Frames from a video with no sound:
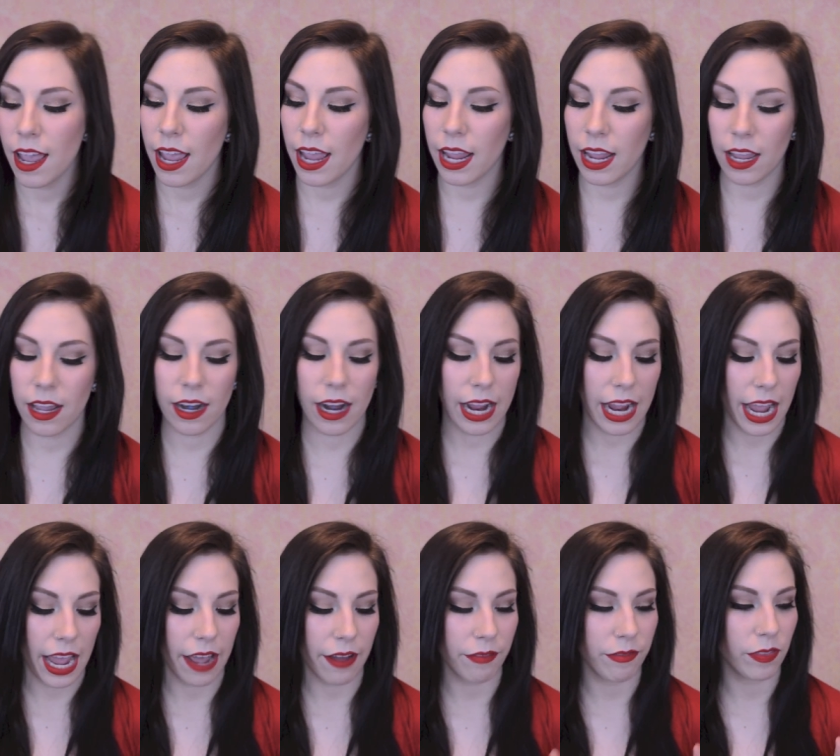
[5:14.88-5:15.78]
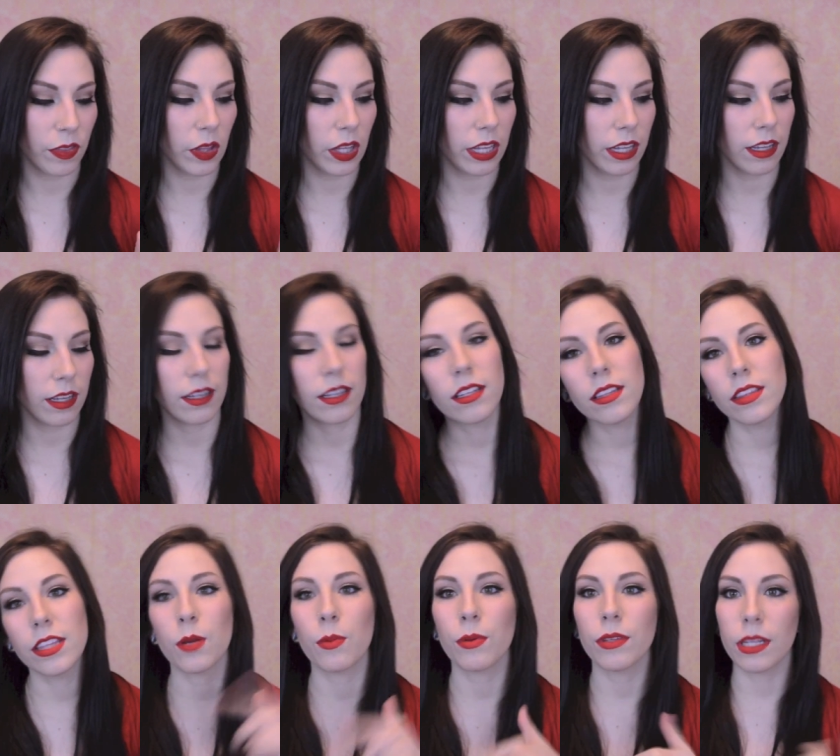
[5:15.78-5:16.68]
And I have the
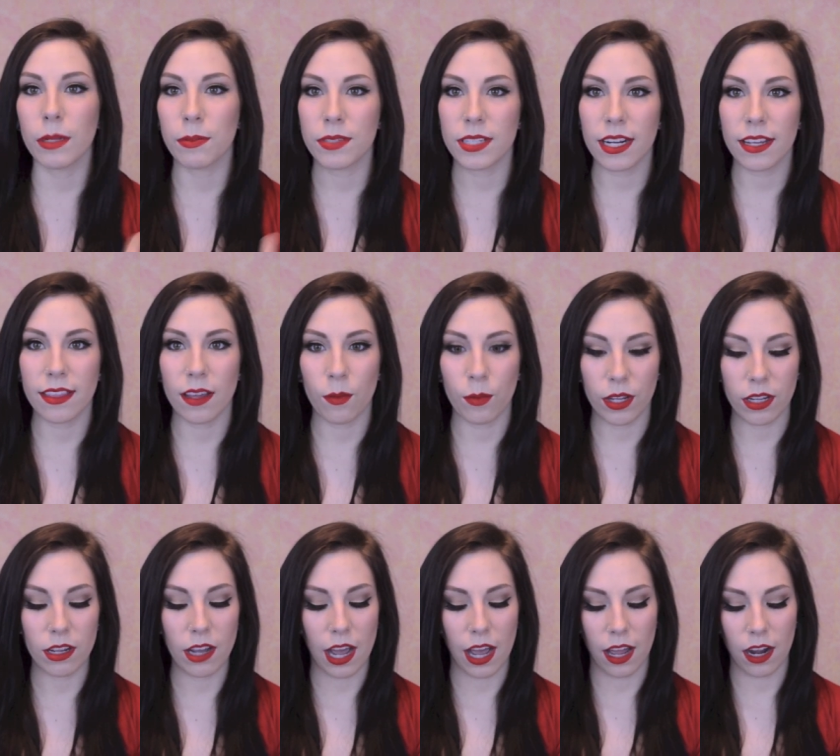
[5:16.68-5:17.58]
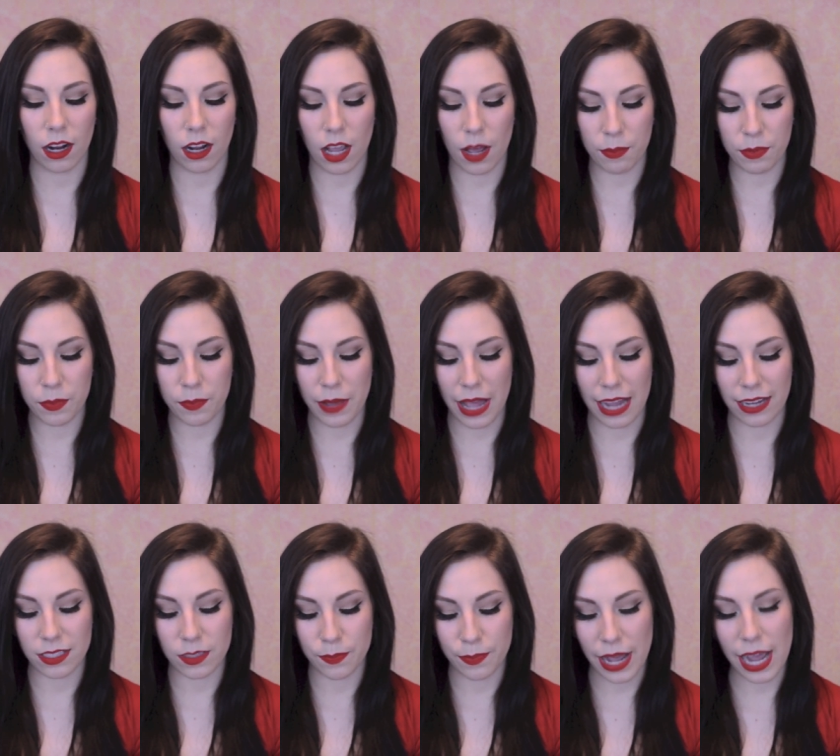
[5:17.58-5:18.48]
liquid lipstick that we got a couple
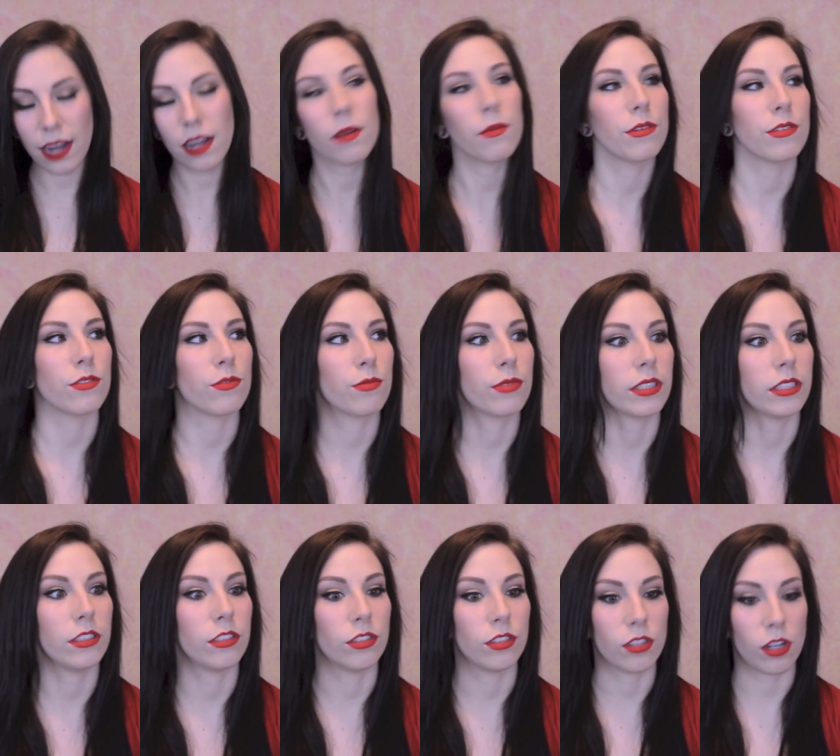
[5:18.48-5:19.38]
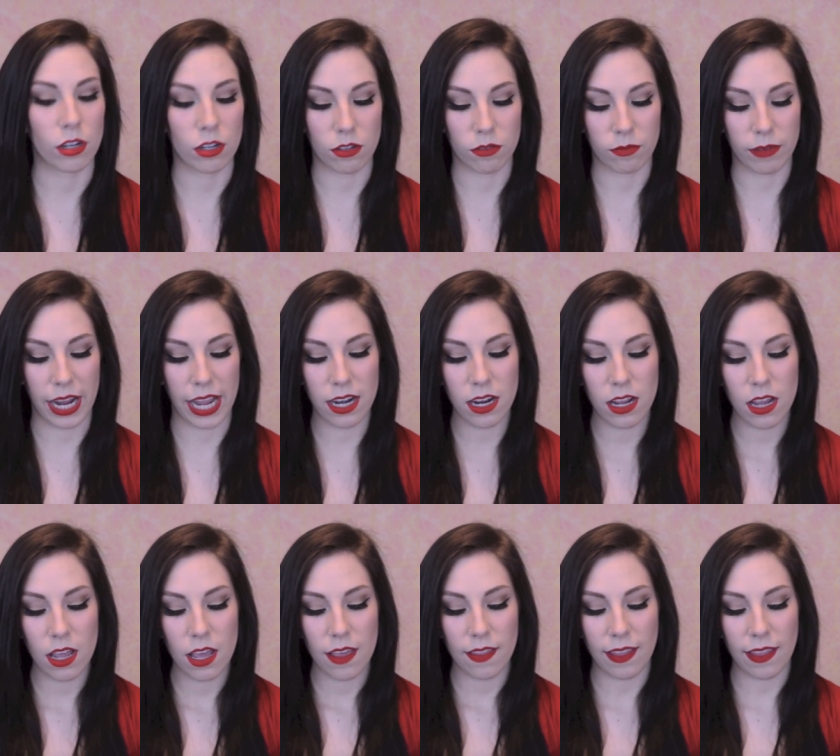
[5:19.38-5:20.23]
bags back. It was a really dark red.